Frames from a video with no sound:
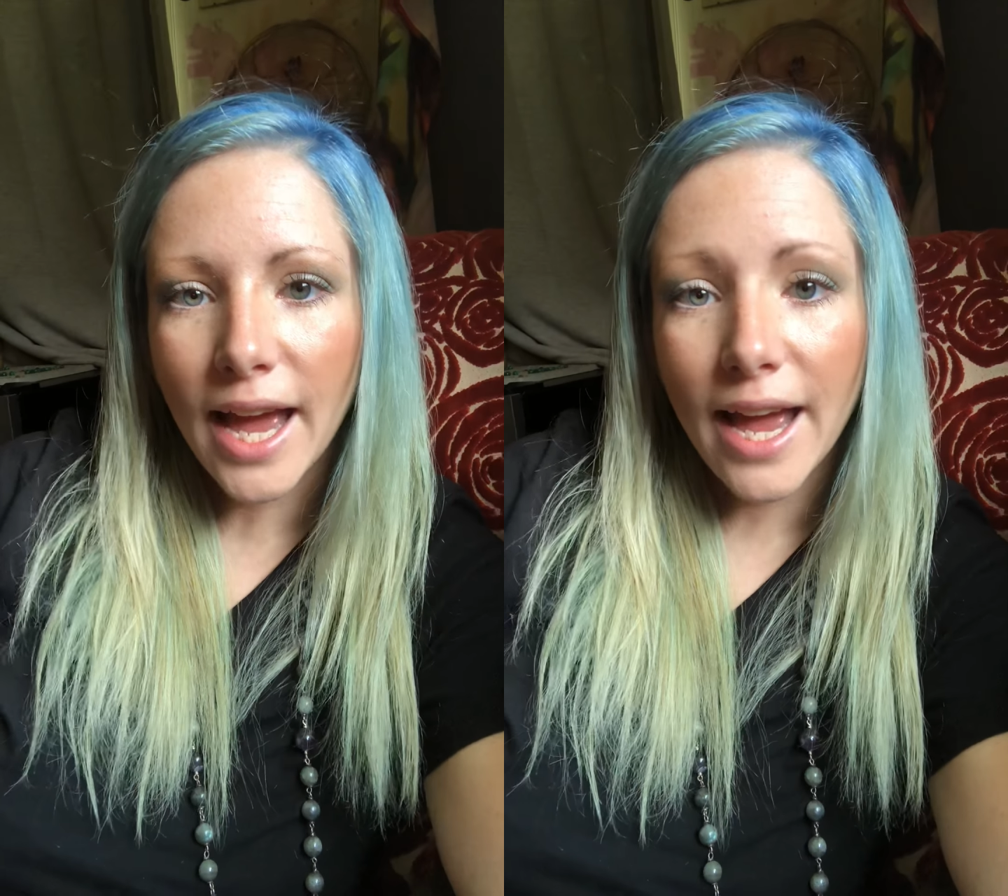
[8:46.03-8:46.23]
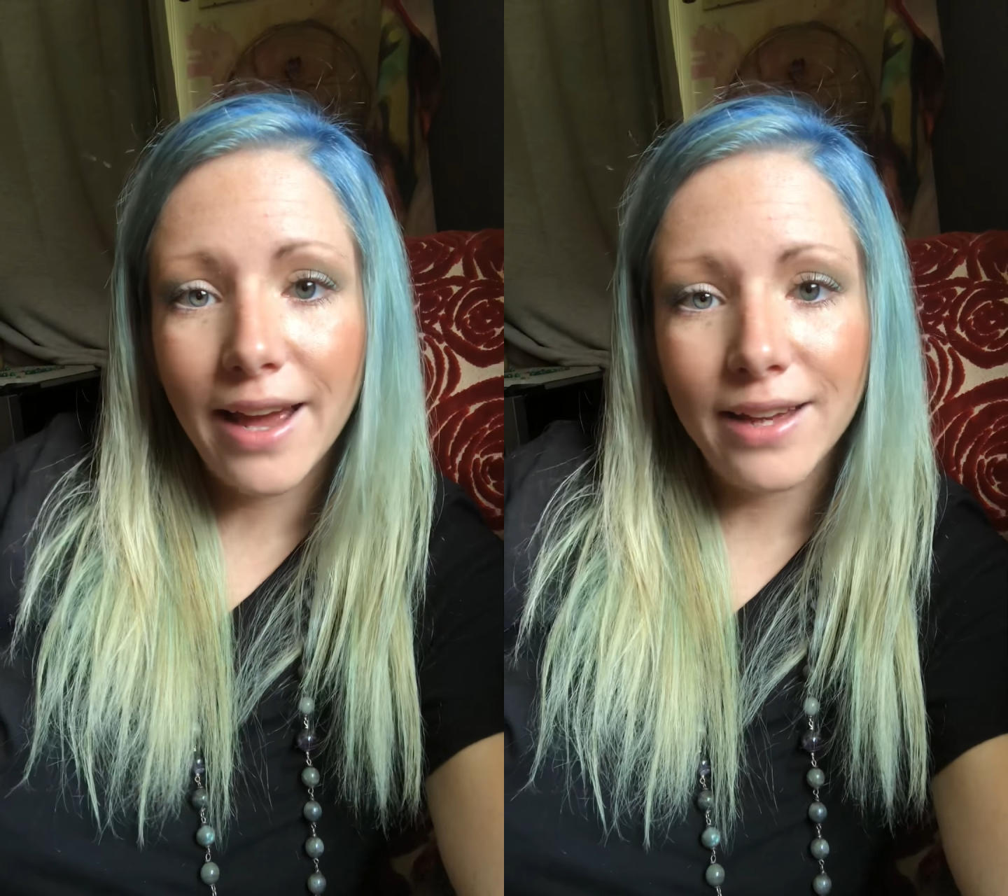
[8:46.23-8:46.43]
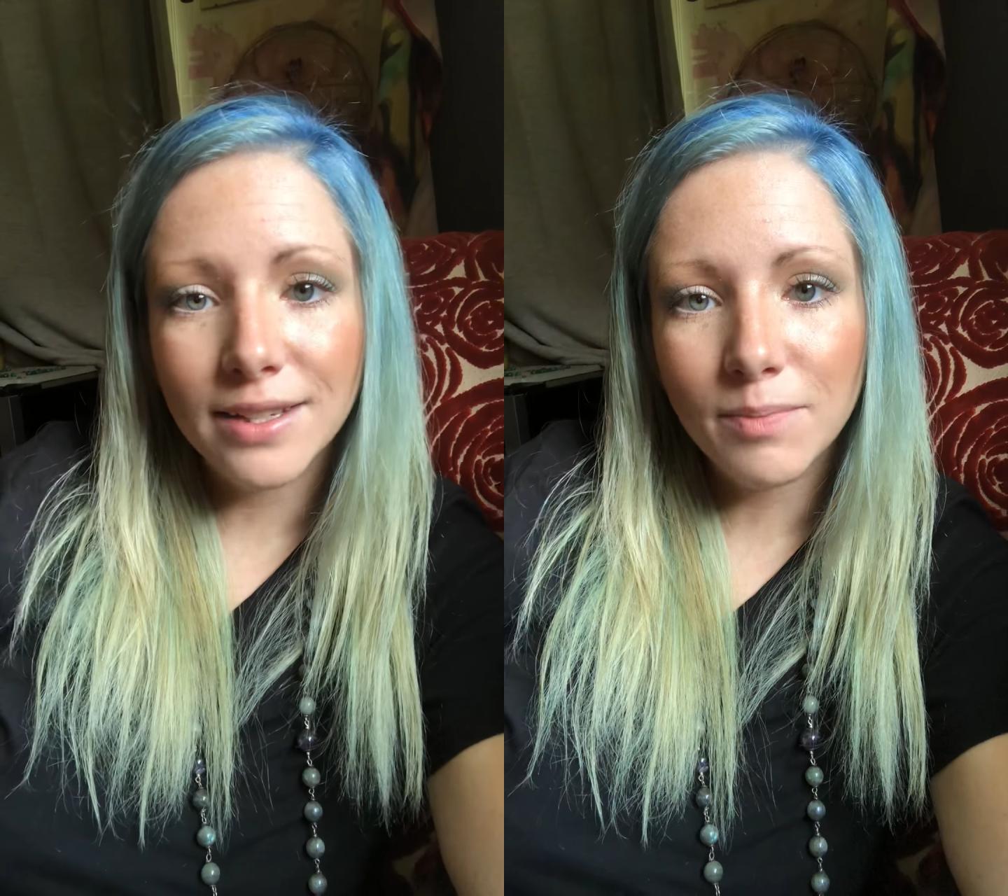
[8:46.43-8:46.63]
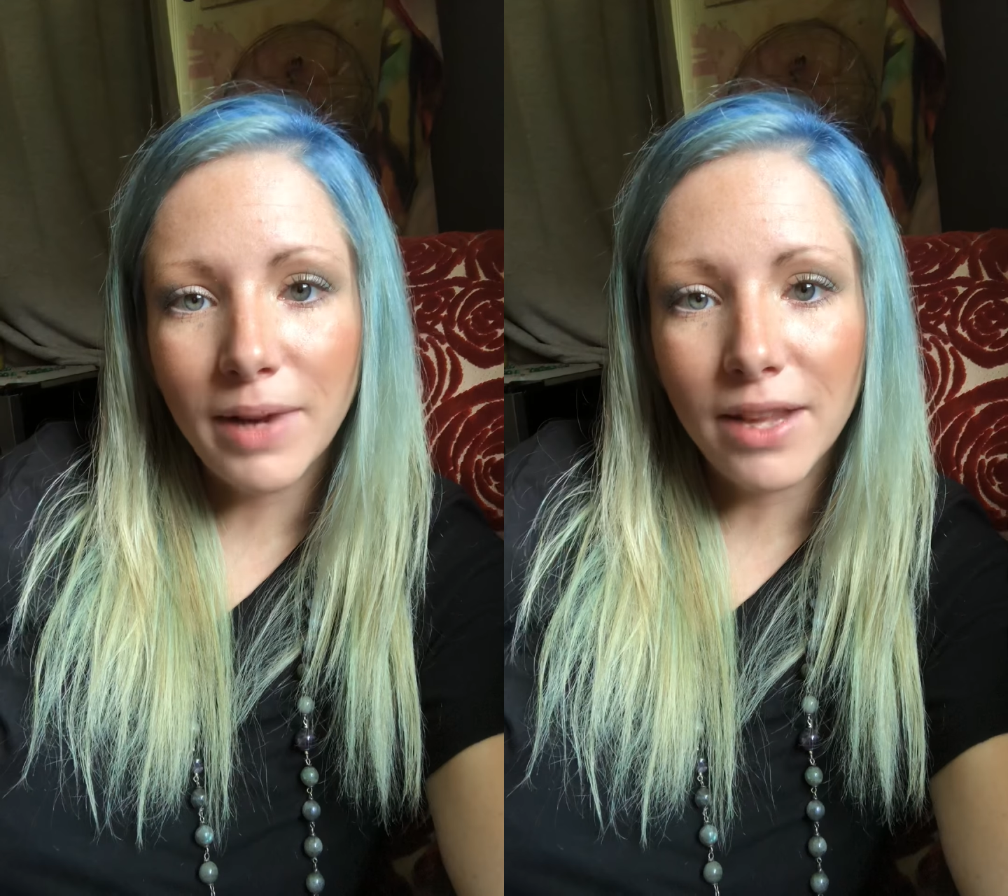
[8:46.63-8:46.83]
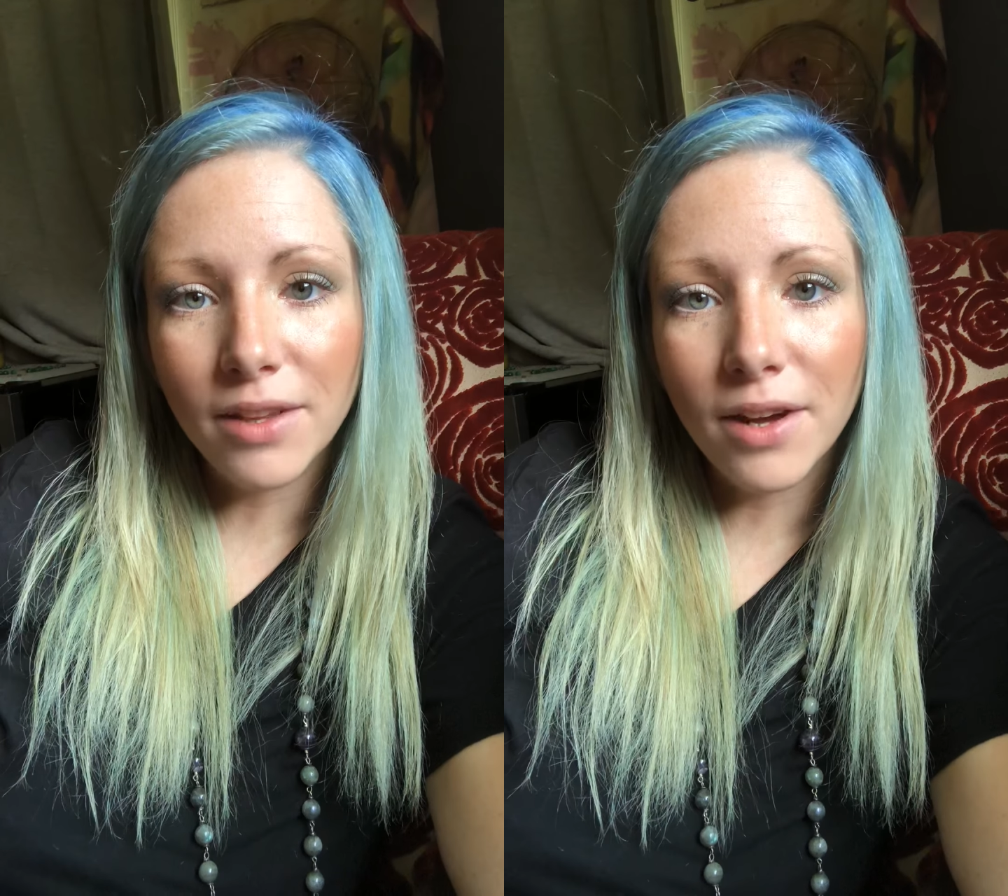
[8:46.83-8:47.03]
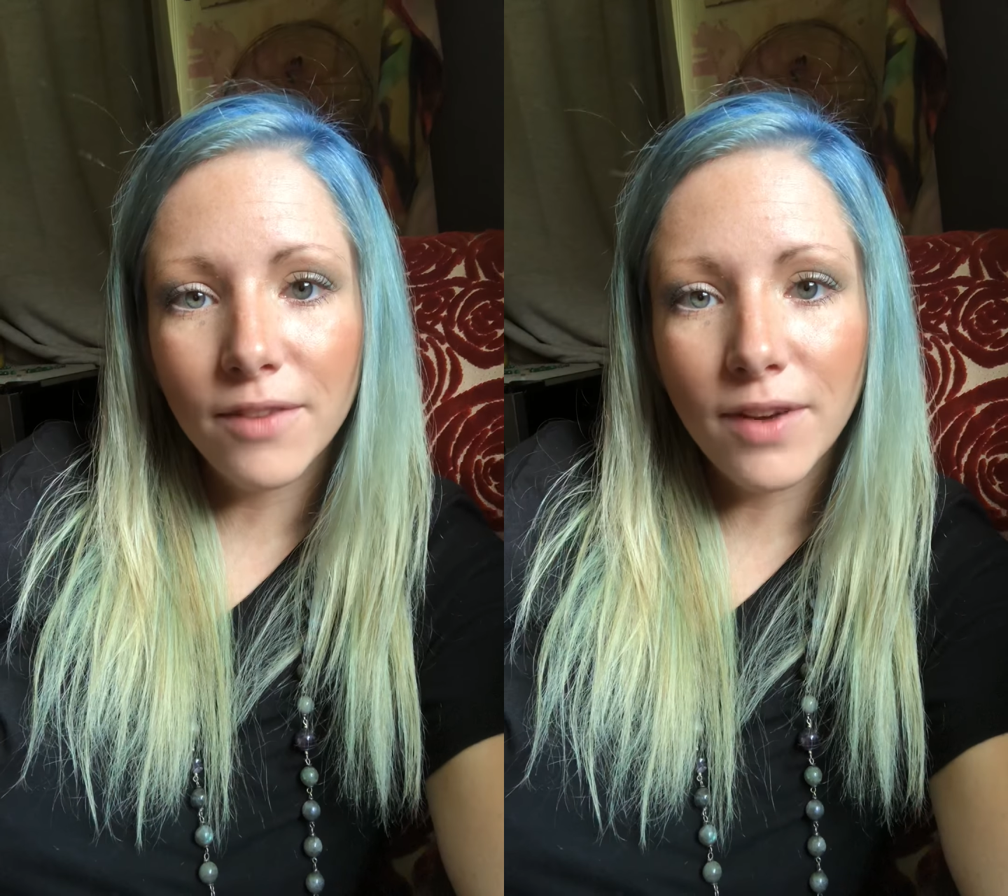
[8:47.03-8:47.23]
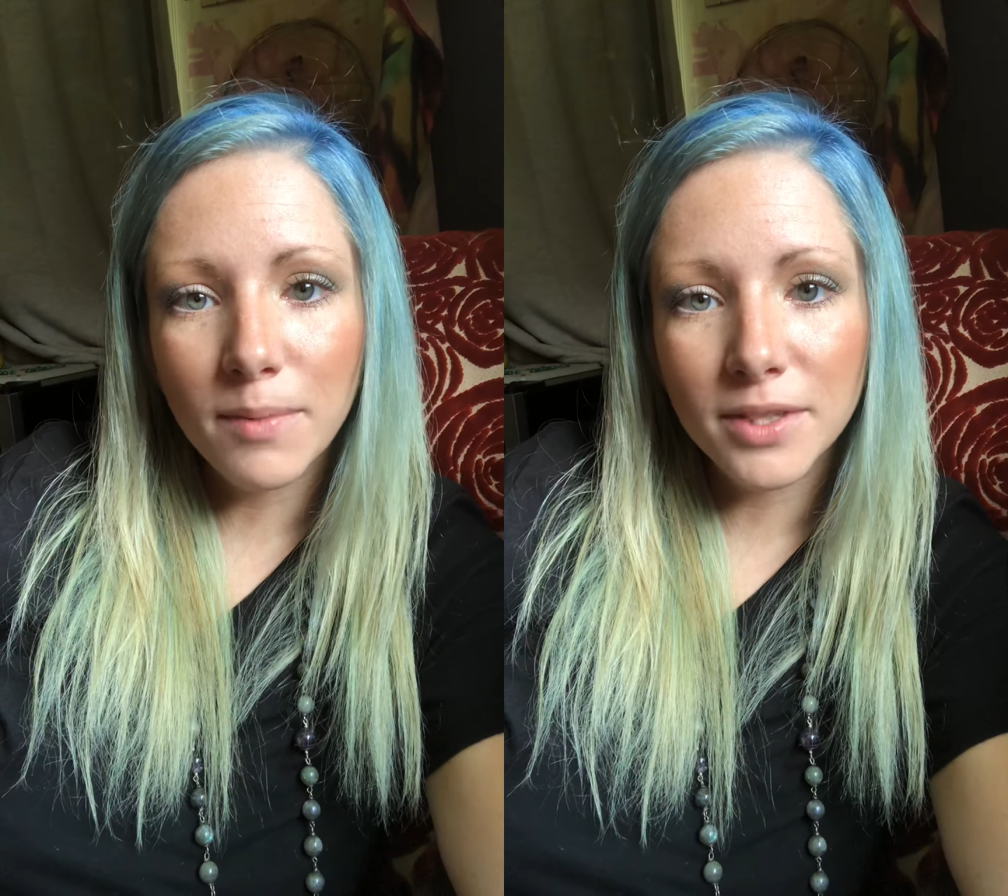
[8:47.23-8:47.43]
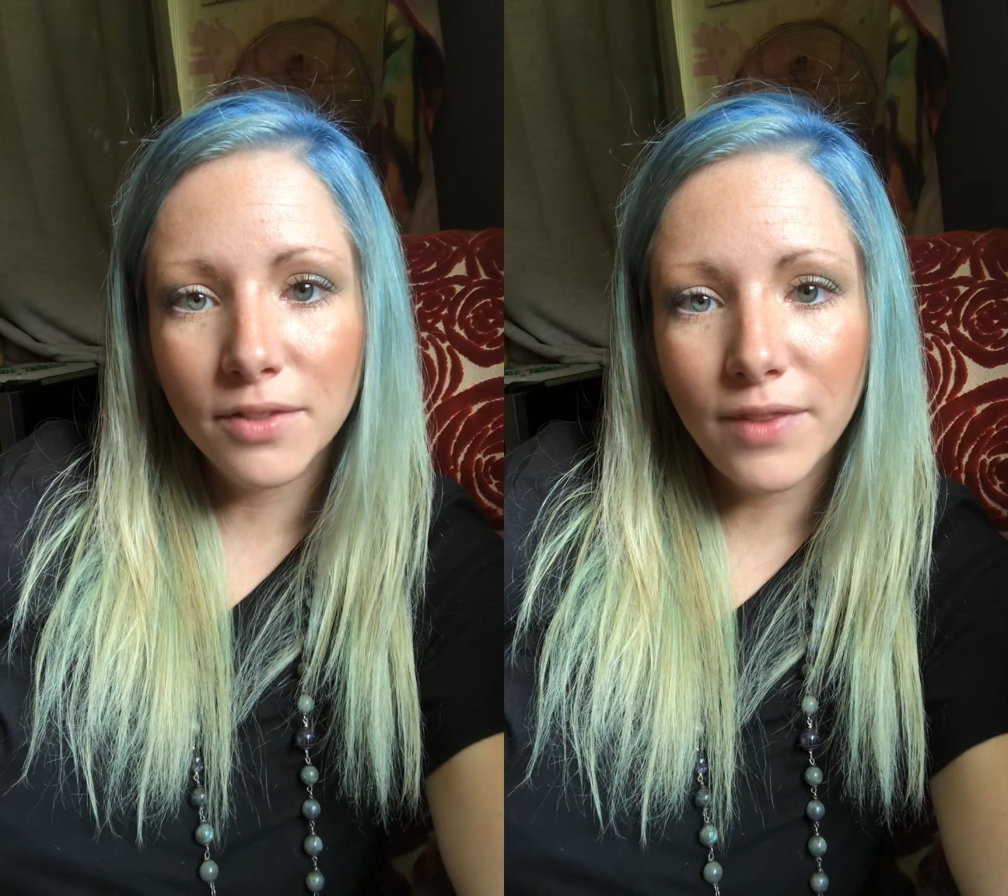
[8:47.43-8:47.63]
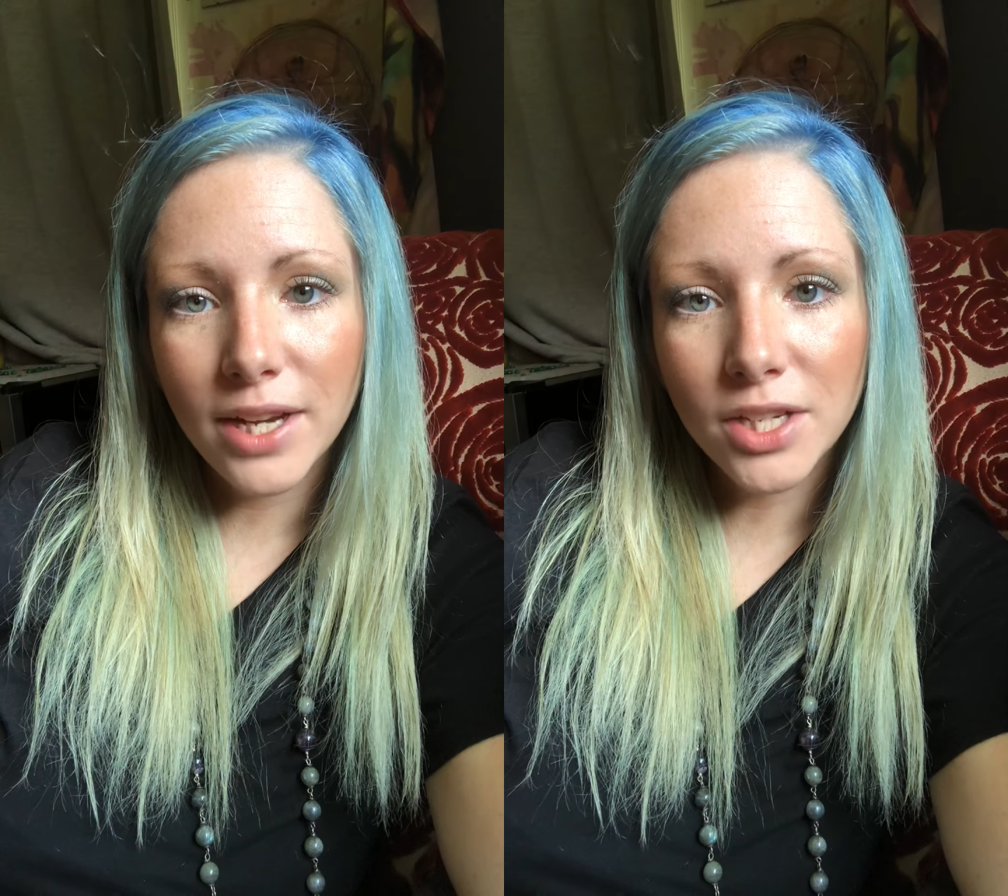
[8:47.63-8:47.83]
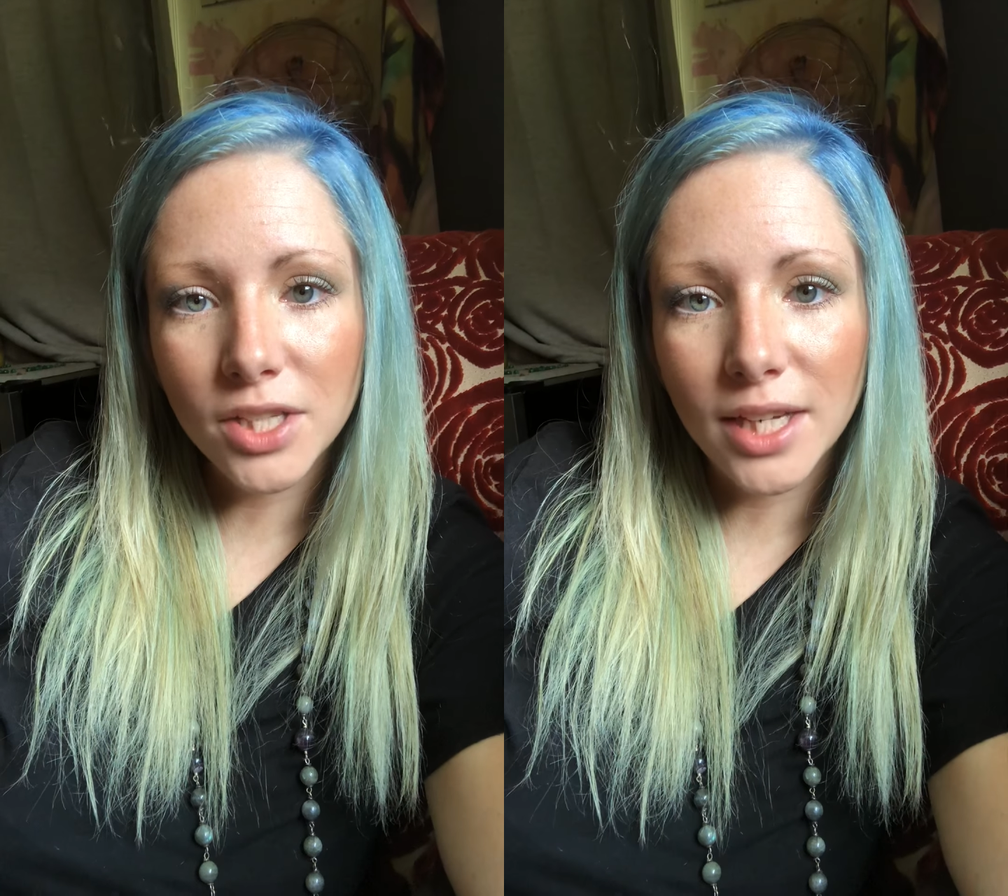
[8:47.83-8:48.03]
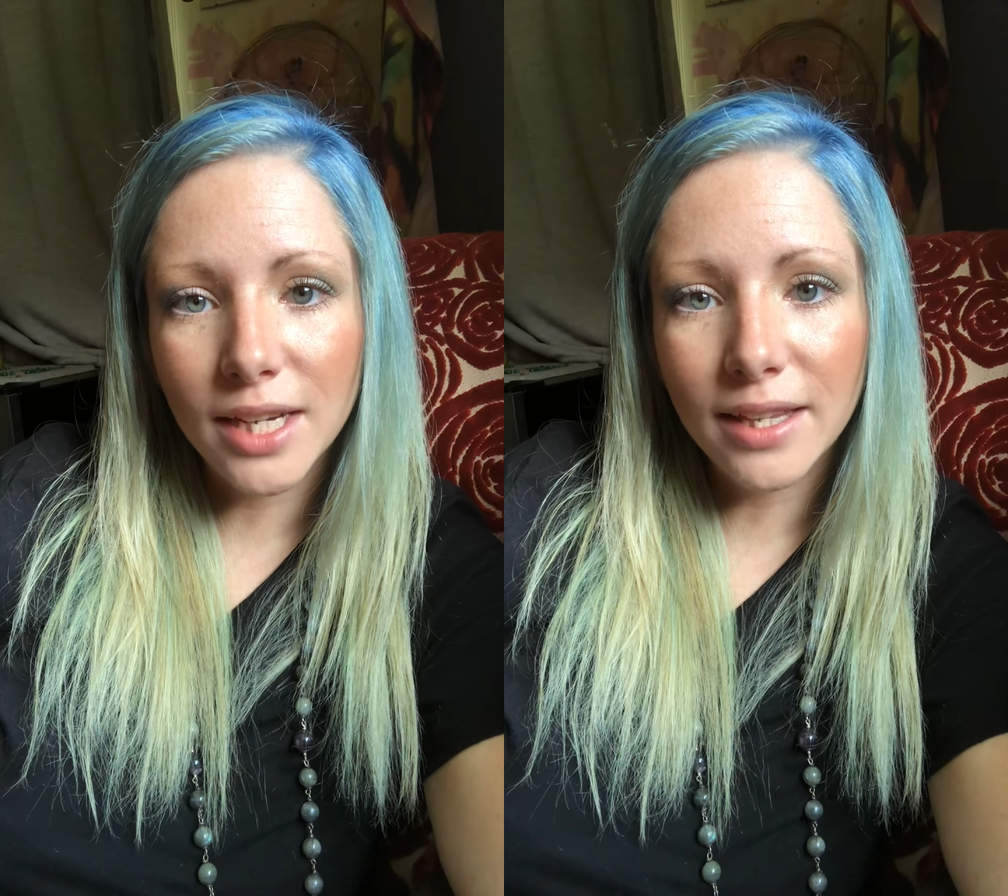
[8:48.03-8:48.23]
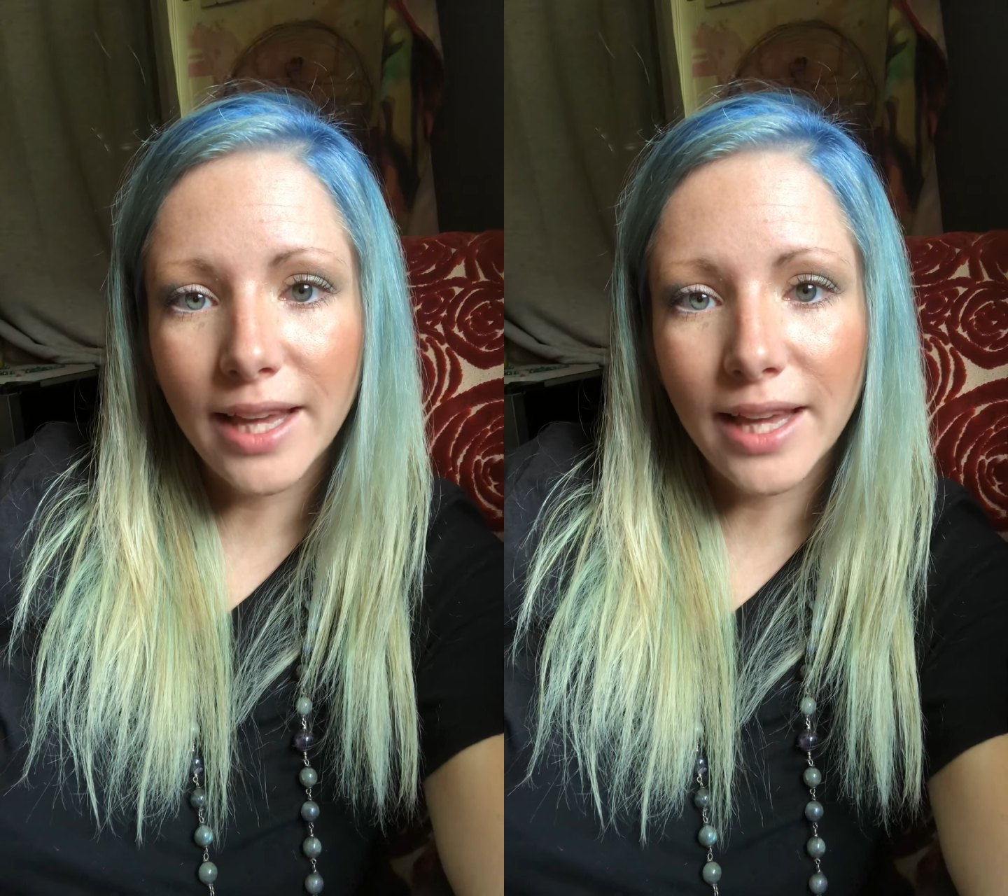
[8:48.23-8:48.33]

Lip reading: And by law of observation,